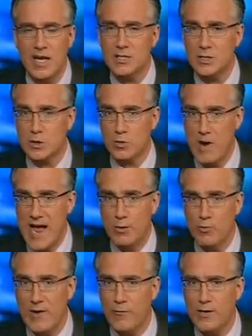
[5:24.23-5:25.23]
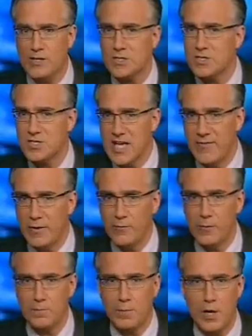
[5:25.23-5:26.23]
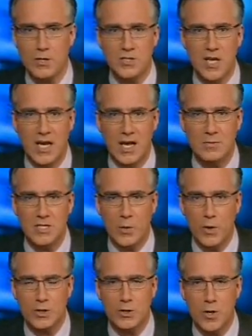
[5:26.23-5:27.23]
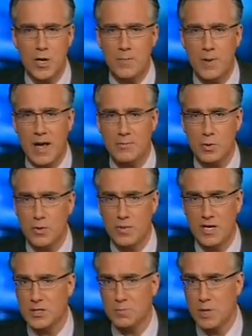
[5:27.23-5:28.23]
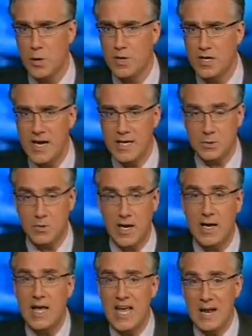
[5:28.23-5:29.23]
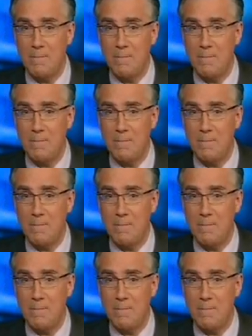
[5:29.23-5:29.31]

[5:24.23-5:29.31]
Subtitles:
His threat referenced 7 football stadiums at which dirty bombs were to be exploded yesterday.